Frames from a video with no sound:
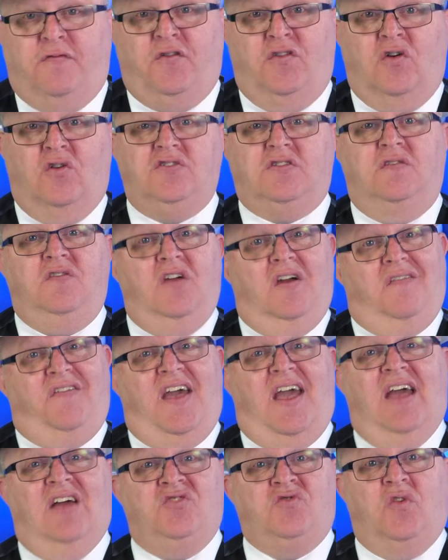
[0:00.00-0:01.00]
those of you who have
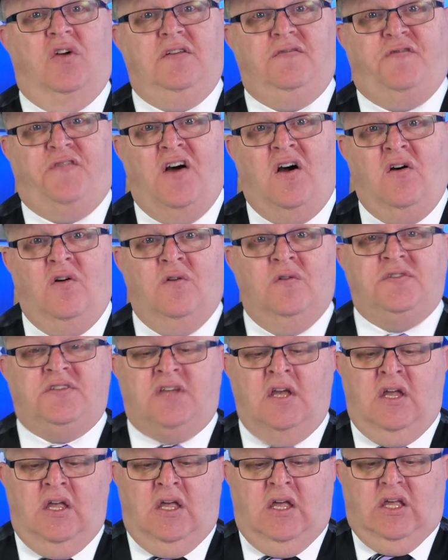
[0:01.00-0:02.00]
Android
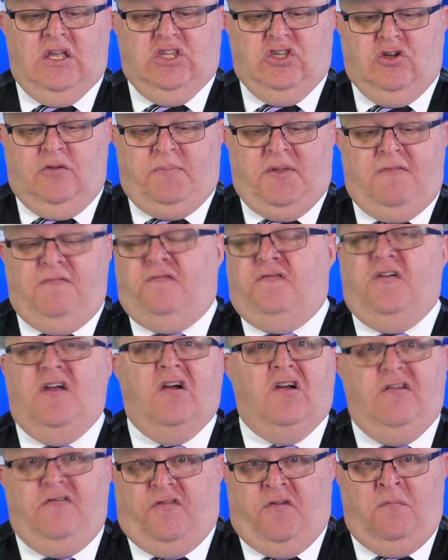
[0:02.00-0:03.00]
phones, you'll be
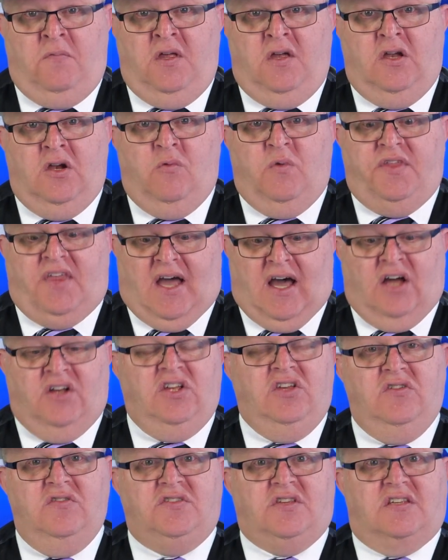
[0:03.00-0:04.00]
very familiar with how
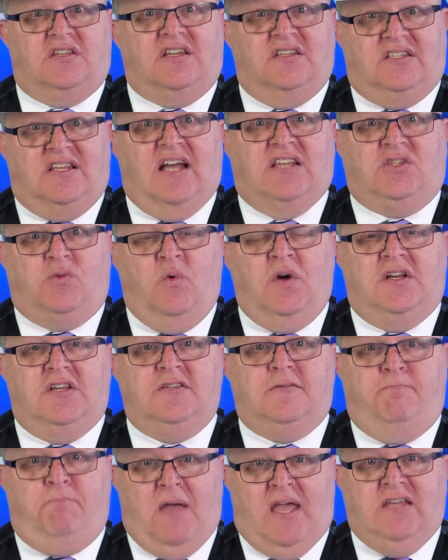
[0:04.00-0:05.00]
to use this, because that's what
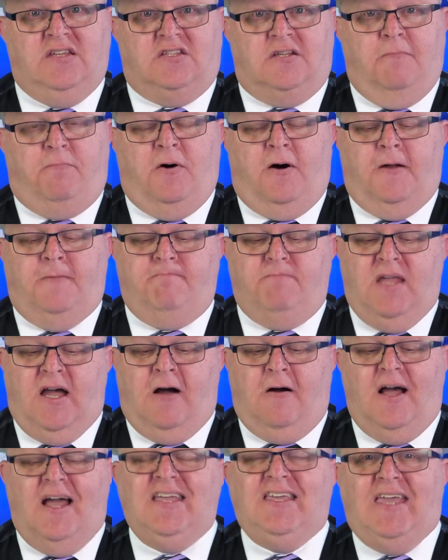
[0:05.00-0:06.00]
it's based upon.
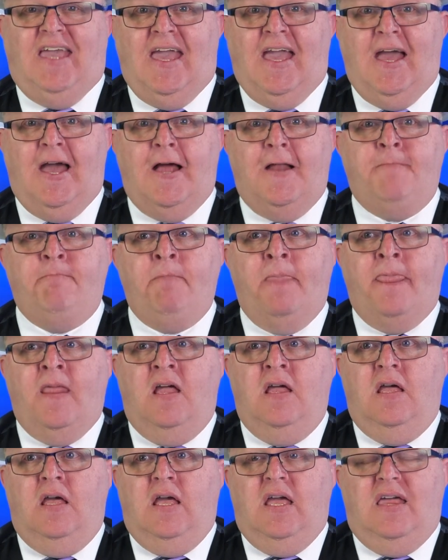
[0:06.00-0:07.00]
Now, again,
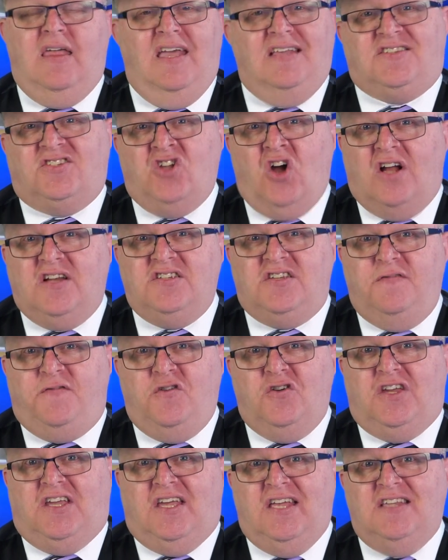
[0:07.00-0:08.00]
it's not as if
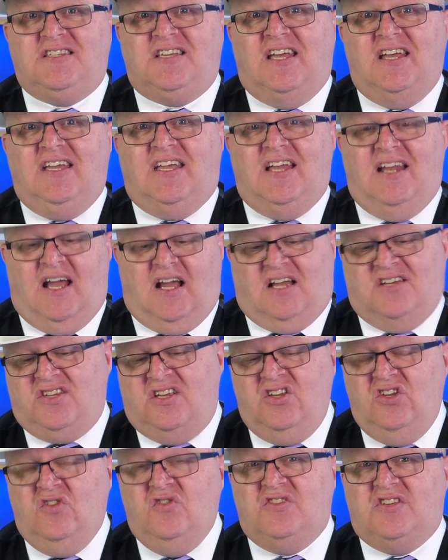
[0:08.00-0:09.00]
your kids can connect. Because
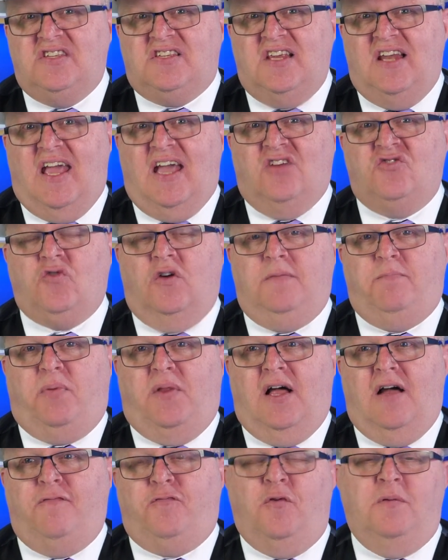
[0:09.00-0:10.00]
it uses an Android
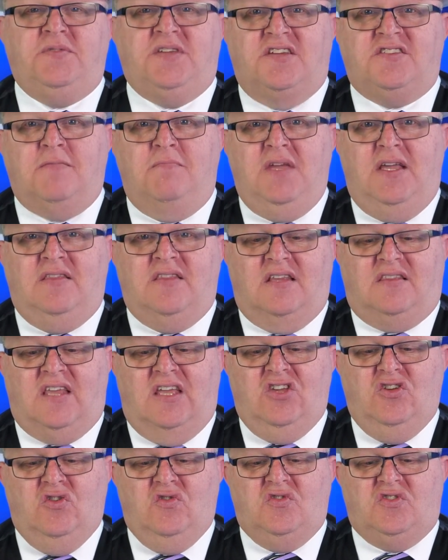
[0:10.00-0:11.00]
platform doesn't mean that they
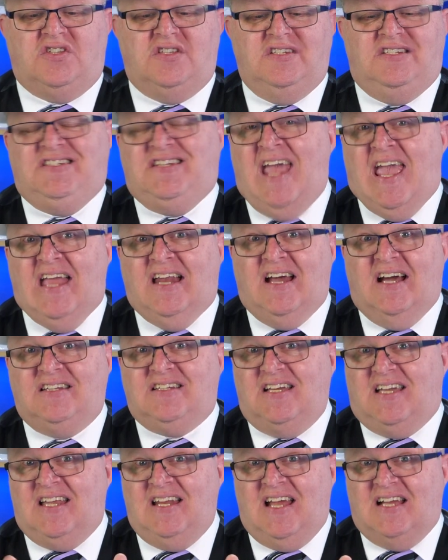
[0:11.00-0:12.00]
use data
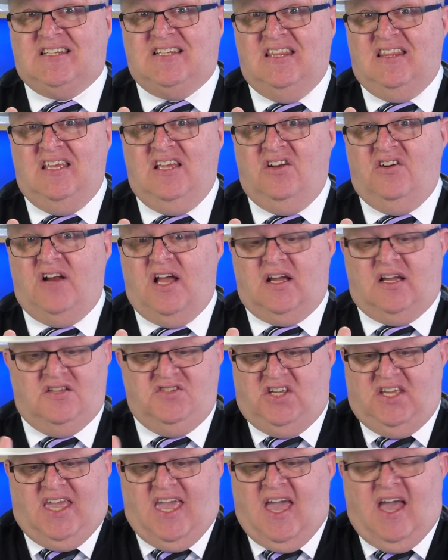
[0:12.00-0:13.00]
to connect to the internet,
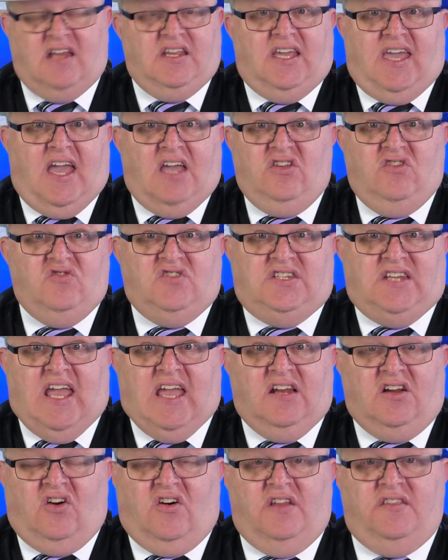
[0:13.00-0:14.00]
because you can't use
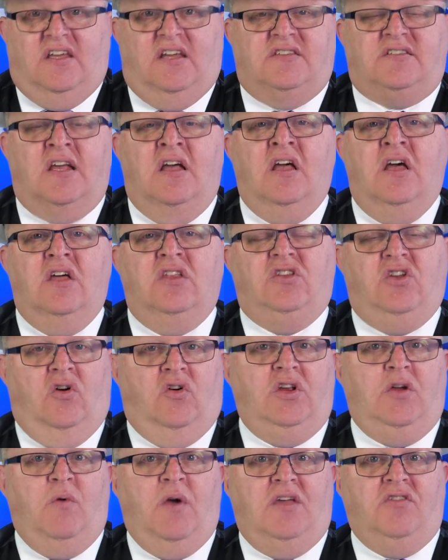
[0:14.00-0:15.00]
data on this. The
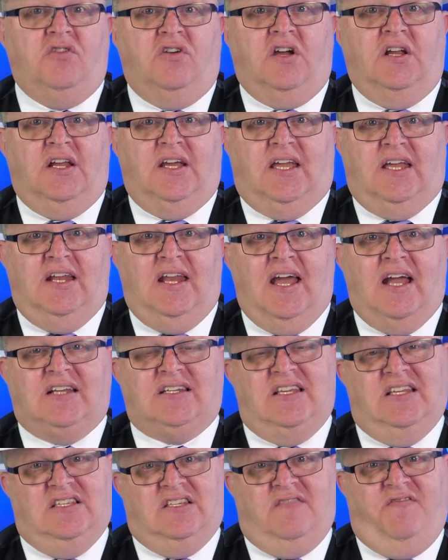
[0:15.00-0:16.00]
only way they're going to
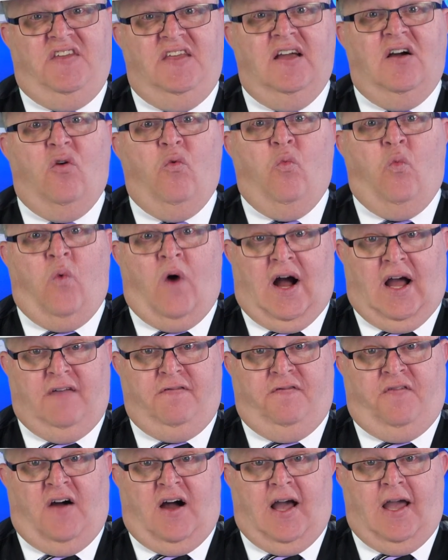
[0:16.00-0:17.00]
connect is via
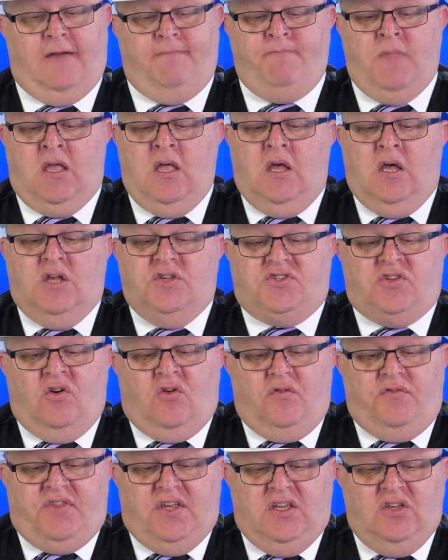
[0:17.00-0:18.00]
Wi-Fi.
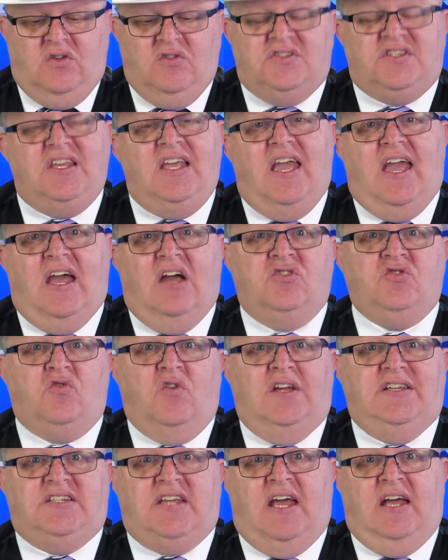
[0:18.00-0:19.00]
So they use the
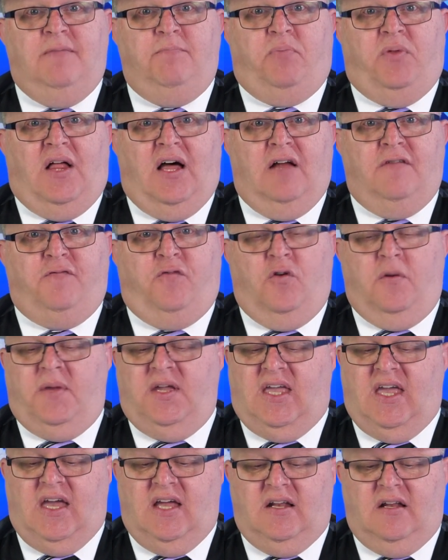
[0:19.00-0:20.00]
Android 10 platform.
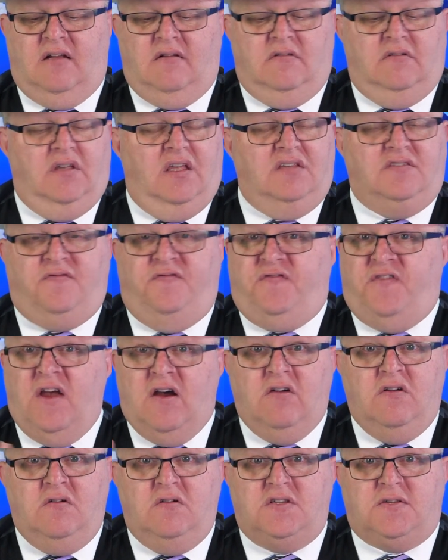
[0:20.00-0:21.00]
Again, it's
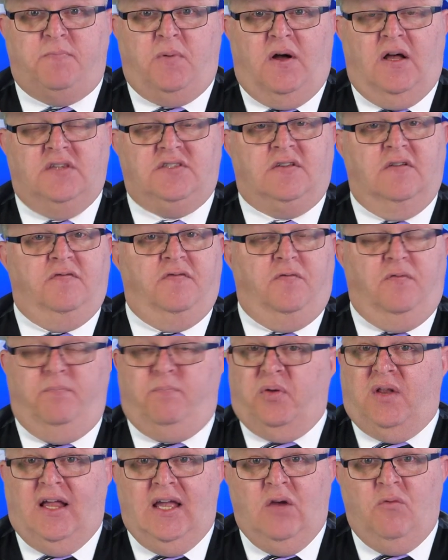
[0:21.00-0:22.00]
very responsive.
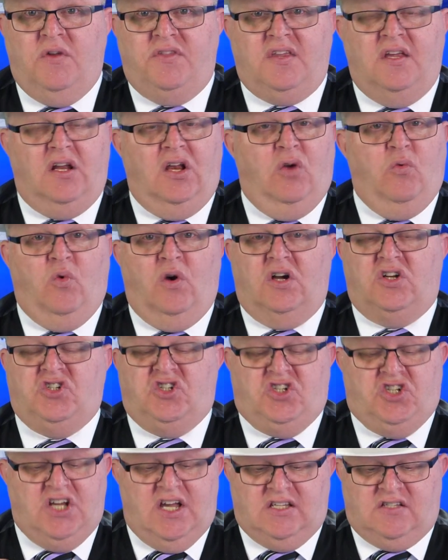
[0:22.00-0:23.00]
Playing with it, it
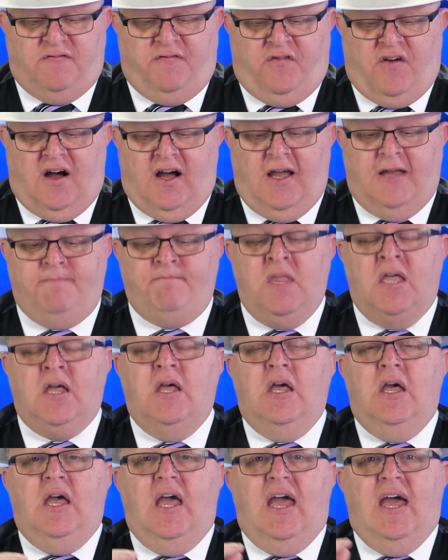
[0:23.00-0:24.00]
worked just fine.
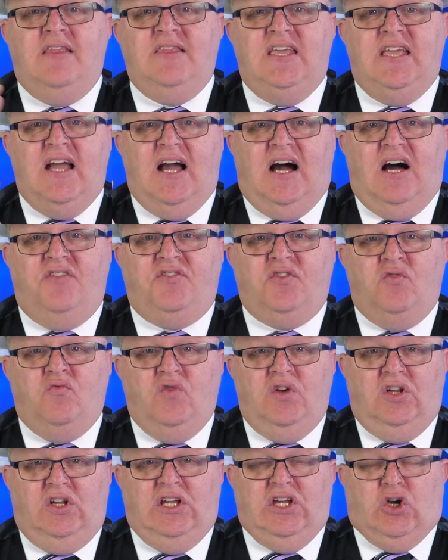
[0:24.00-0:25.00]
And the other
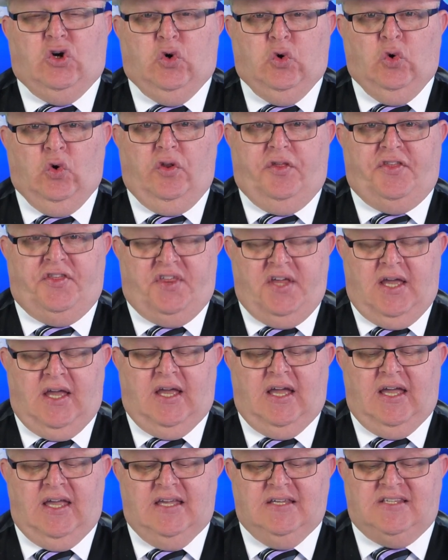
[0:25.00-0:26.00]
really cool
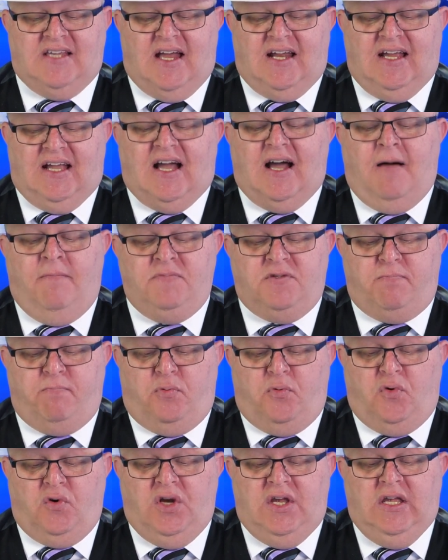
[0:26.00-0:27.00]
thing is that it comes
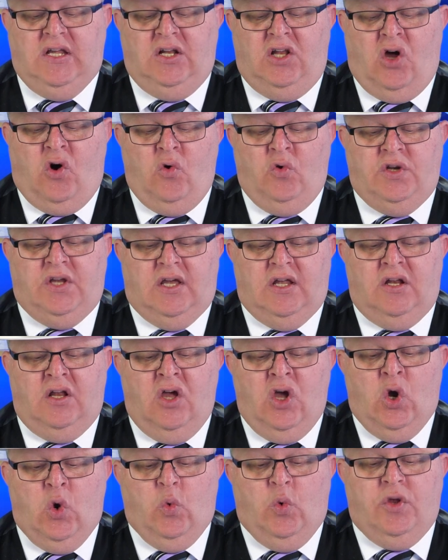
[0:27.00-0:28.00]
preloaded
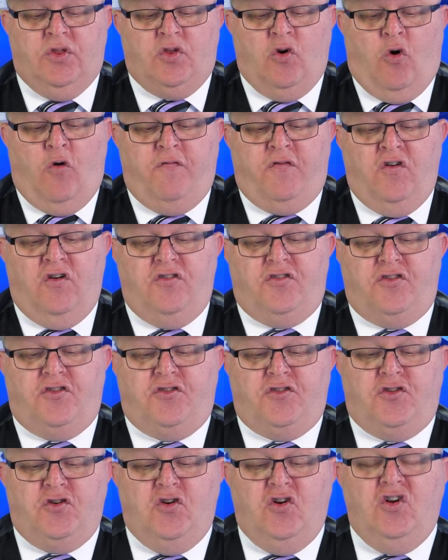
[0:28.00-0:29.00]
with over
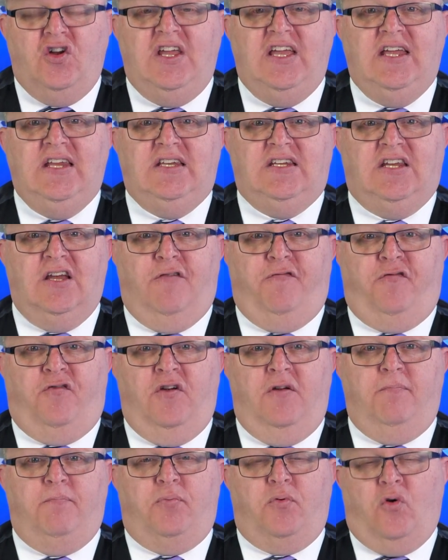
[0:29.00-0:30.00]
30
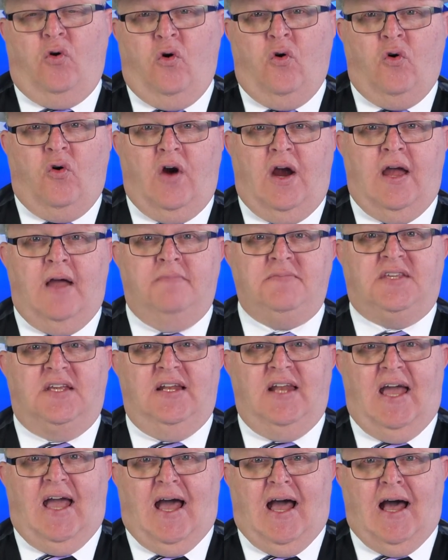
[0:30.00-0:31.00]
different programs
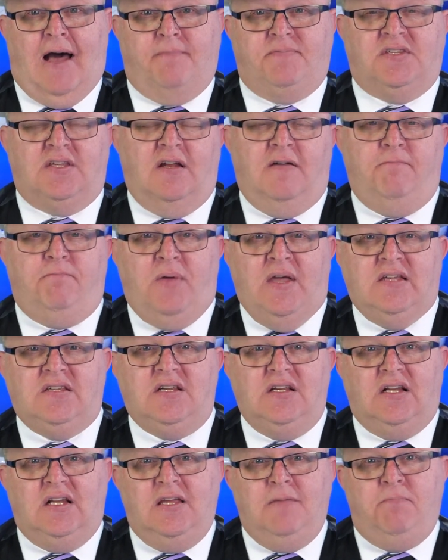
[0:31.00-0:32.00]
and apps that have
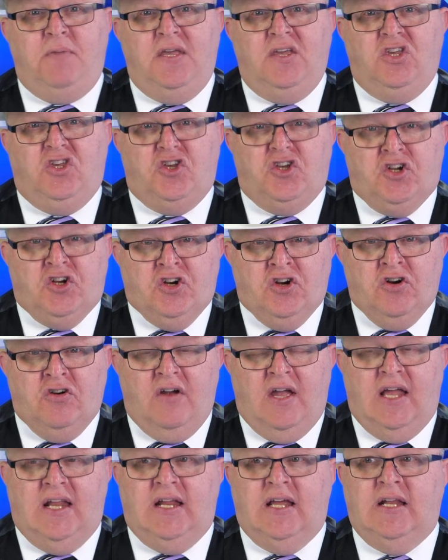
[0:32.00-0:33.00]
basically been
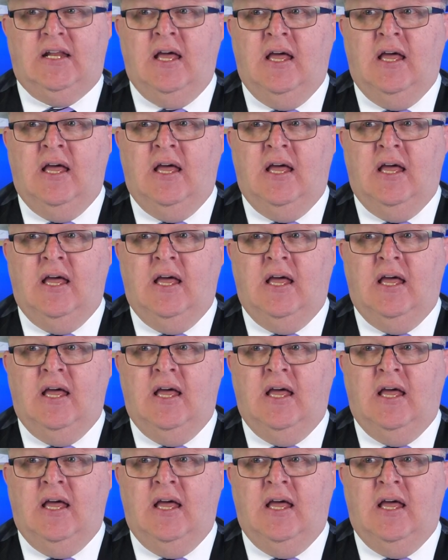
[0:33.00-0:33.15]
curated